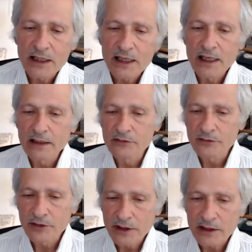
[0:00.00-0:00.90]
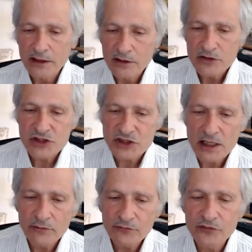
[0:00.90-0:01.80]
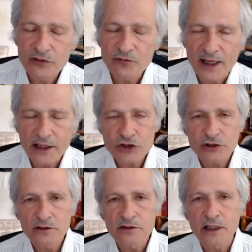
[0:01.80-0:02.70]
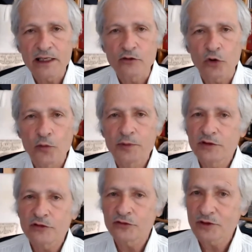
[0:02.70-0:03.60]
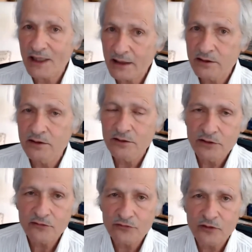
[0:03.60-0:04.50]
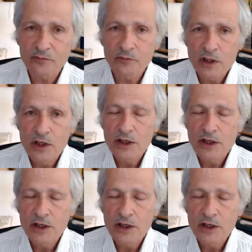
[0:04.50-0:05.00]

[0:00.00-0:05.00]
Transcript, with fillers: and uh, self reflection and openness to candidness from